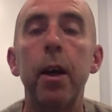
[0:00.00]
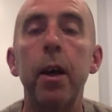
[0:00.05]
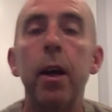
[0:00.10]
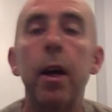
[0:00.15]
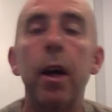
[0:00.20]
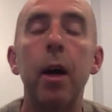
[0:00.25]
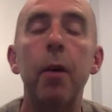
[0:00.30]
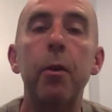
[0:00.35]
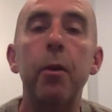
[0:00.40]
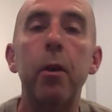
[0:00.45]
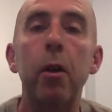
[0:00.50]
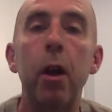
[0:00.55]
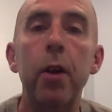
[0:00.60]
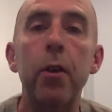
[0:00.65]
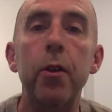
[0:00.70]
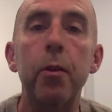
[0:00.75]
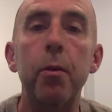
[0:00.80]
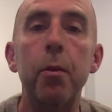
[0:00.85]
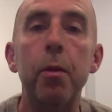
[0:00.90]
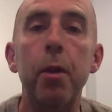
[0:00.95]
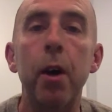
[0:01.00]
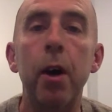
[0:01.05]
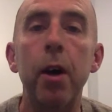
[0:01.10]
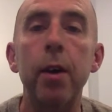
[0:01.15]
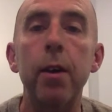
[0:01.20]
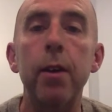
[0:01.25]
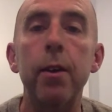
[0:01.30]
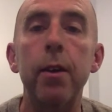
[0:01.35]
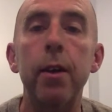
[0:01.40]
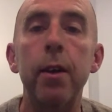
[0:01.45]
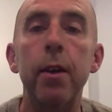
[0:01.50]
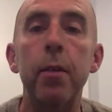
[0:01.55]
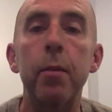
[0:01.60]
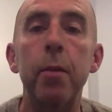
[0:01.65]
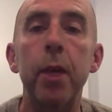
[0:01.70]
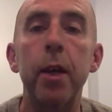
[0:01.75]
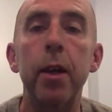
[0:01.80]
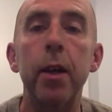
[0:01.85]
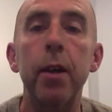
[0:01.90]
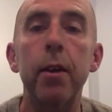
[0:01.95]
After lots of thought and
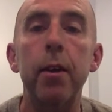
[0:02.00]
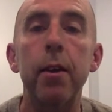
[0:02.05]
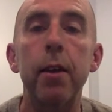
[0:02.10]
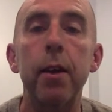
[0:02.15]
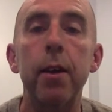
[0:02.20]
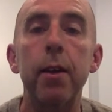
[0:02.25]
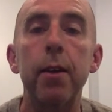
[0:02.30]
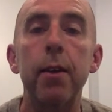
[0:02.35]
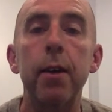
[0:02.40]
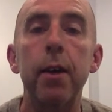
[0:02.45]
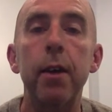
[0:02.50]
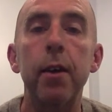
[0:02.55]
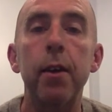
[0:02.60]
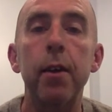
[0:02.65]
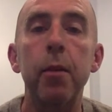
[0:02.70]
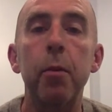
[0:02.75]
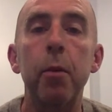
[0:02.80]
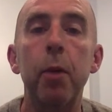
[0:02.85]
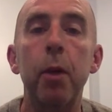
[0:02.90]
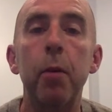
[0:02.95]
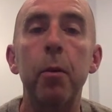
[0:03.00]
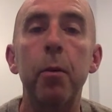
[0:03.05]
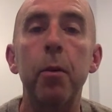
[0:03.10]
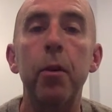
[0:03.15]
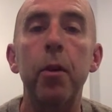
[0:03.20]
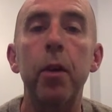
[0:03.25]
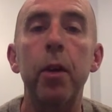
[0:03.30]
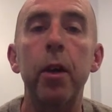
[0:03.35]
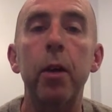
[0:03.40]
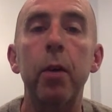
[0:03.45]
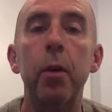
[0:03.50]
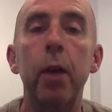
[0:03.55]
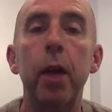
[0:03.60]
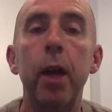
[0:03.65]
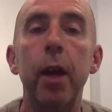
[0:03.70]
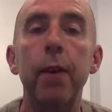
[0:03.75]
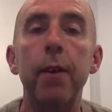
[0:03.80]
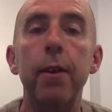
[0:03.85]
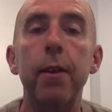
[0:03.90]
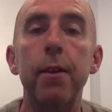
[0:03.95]
debate, they decide that the problem is unequal
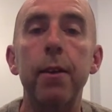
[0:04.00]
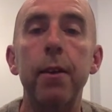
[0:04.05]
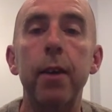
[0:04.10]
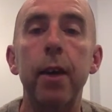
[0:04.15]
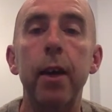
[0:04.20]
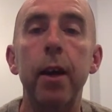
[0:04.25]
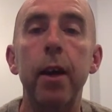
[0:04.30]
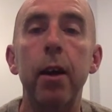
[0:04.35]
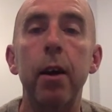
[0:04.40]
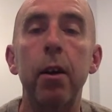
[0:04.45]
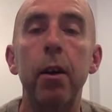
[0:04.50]
access to care.